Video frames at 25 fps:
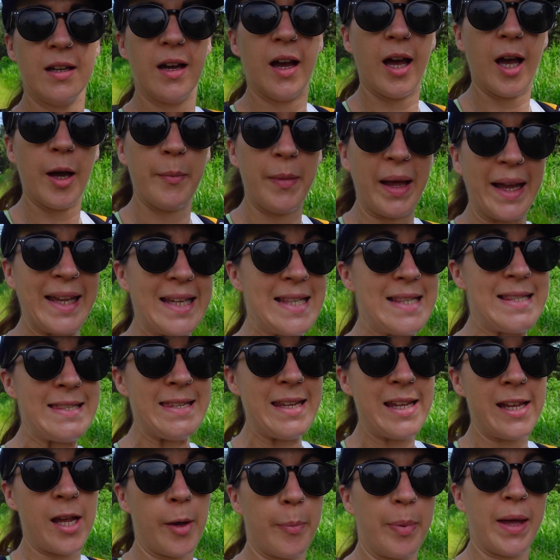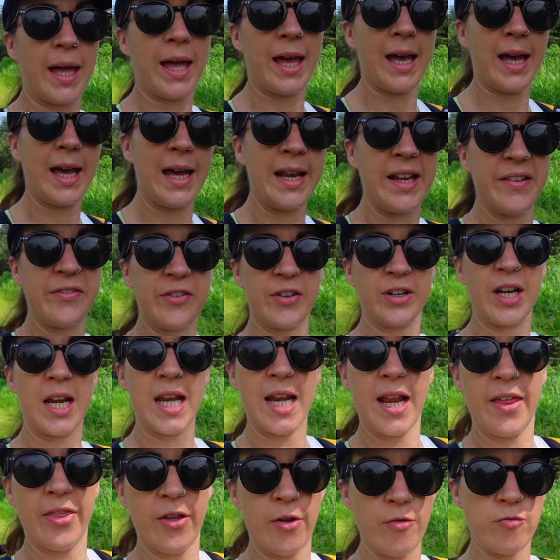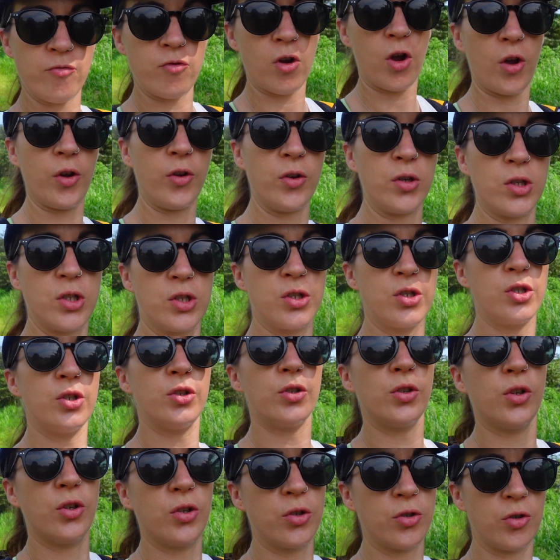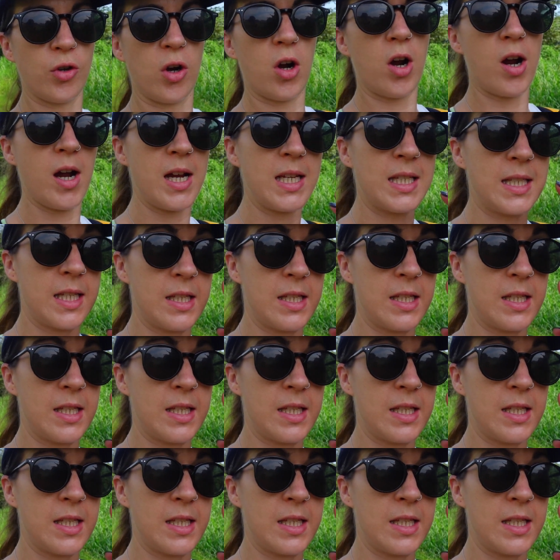I can see up ahead I've got another road to cross.